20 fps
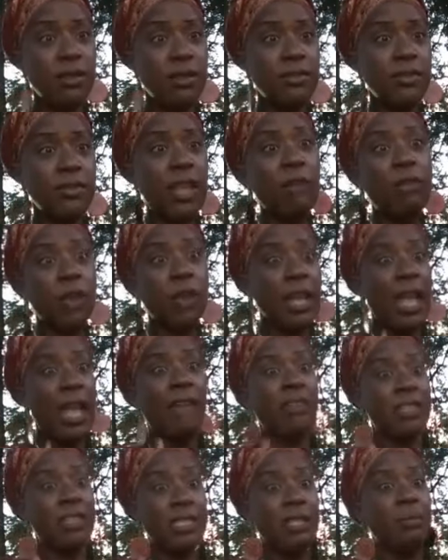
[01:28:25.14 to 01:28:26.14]
They really have
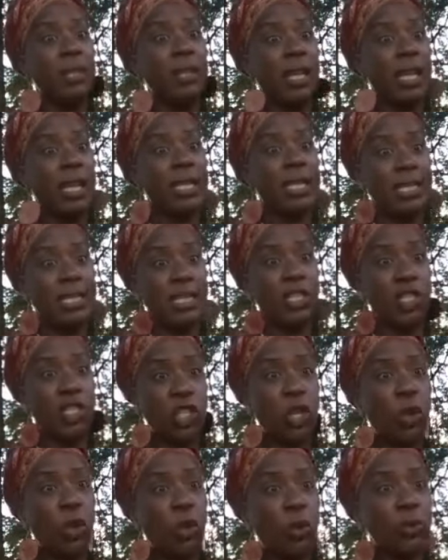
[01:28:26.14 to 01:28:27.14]
assimilated these
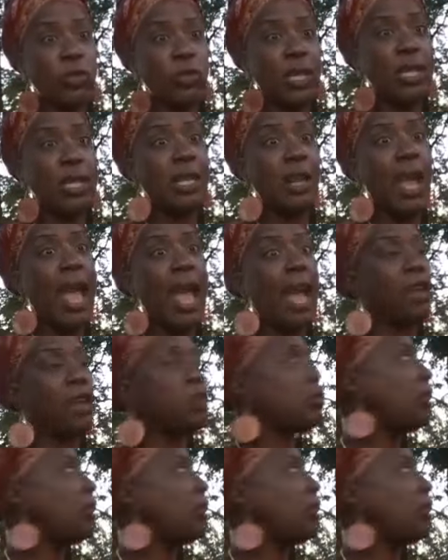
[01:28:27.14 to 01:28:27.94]
shows in their actual